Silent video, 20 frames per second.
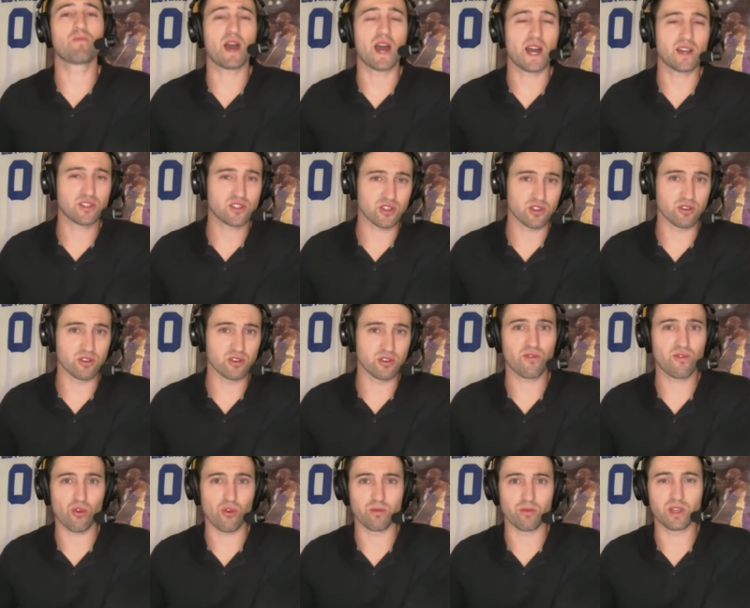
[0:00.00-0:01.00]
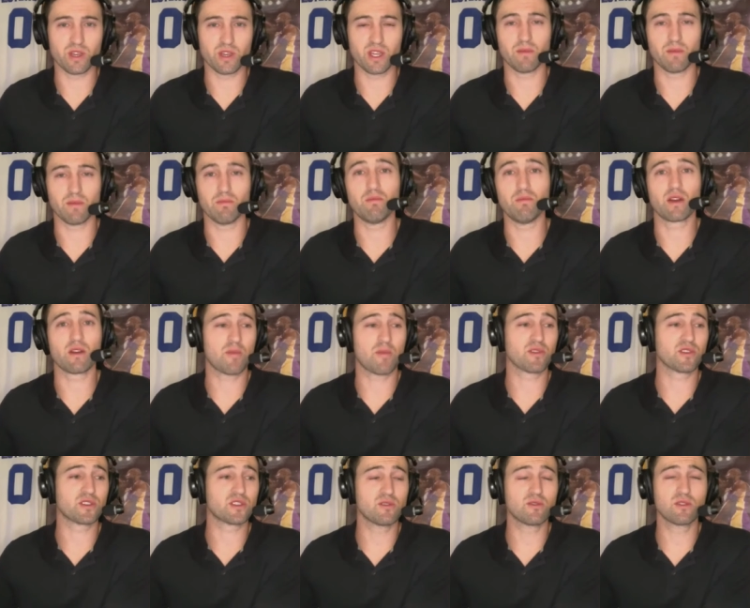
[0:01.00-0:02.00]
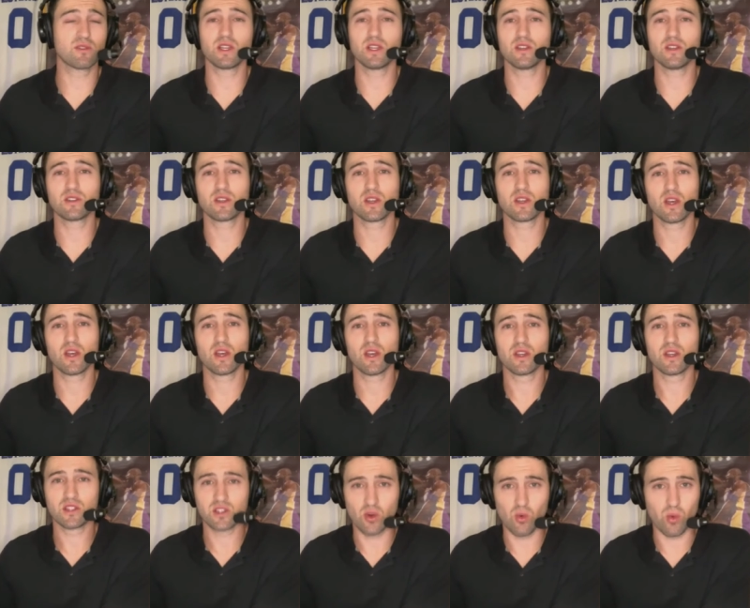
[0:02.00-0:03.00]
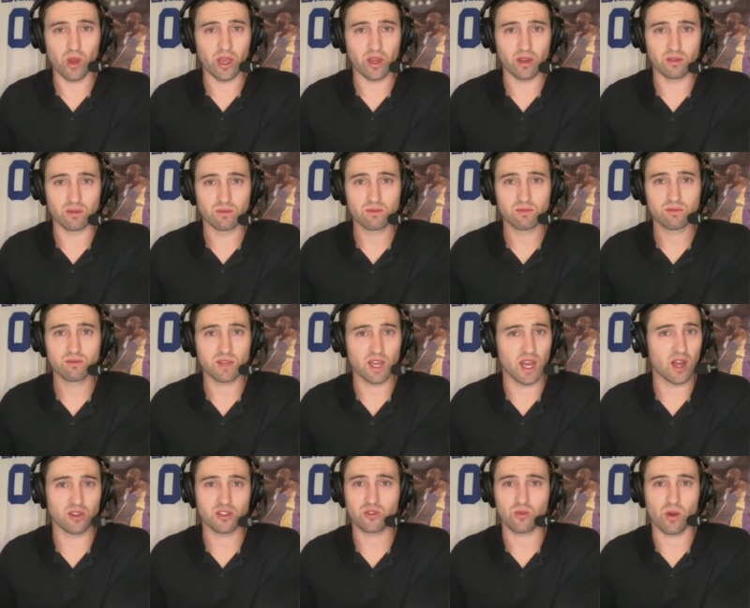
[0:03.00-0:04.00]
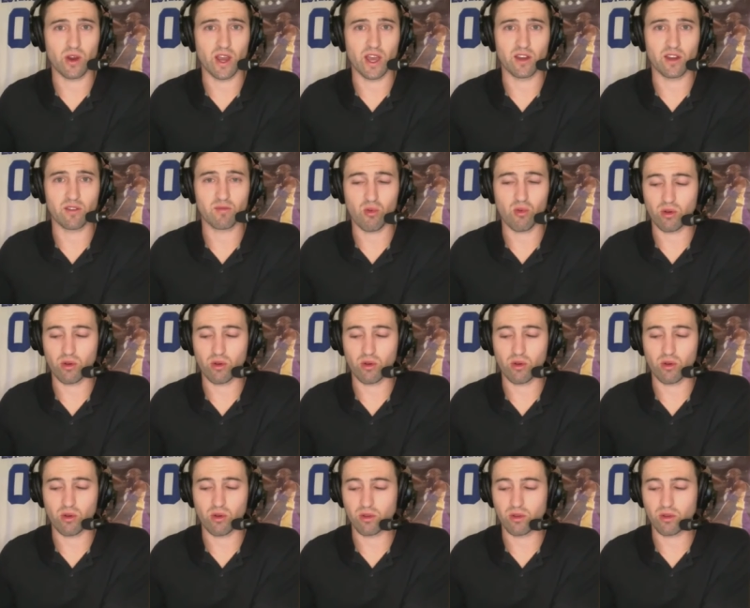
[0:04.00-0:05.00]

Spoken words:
pastures for me and better opportunities to win elsewhere out of Portland.